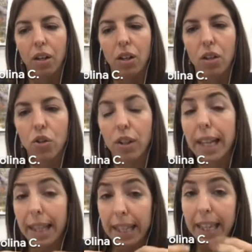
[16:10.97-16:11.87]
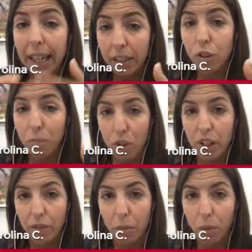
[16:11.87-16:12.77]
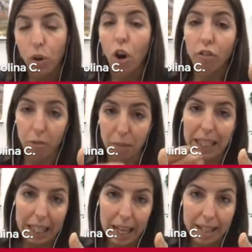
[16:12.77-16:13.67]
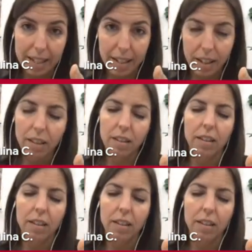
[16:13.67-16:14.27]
So then the direct observable of MIlli-LEnsing